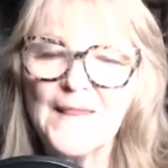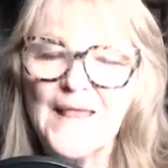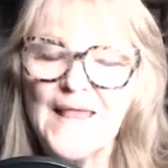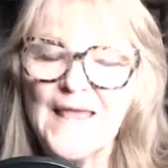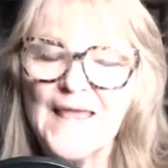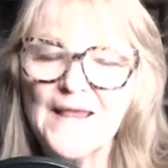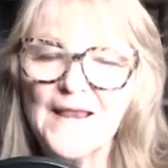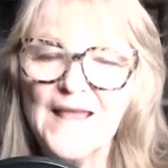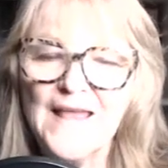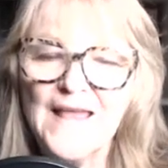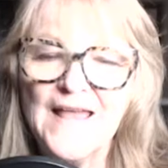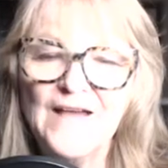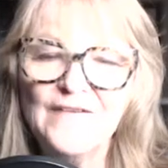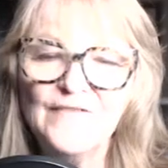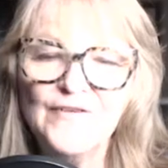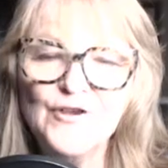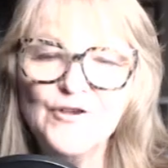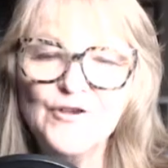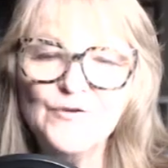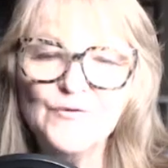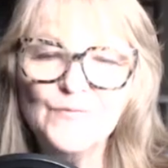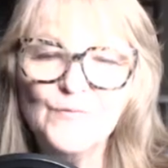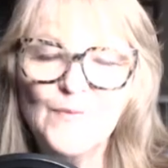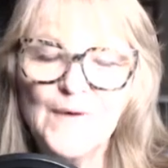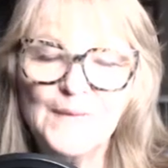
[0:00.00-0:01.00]
And I have a
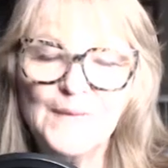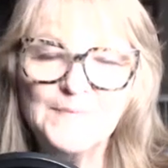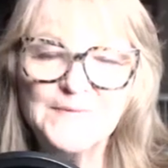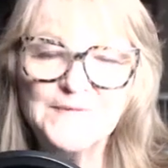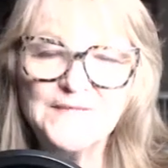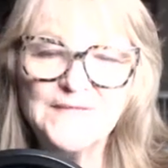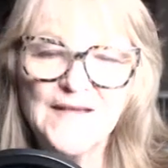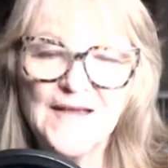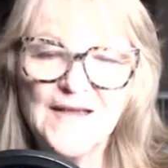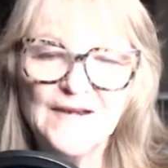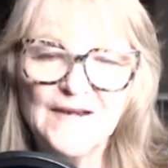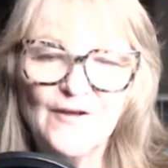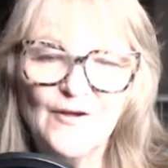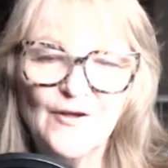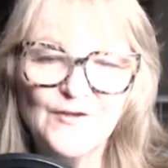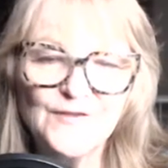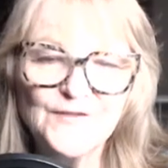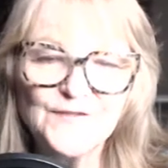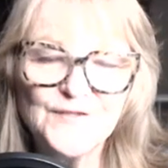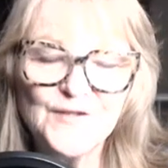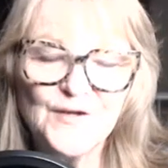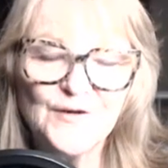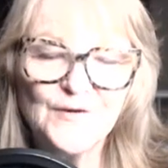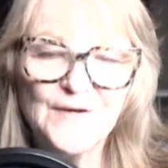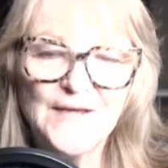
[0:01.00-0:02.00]
new website
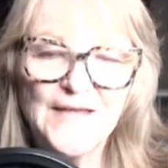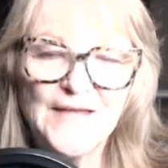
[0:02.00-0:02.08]
also,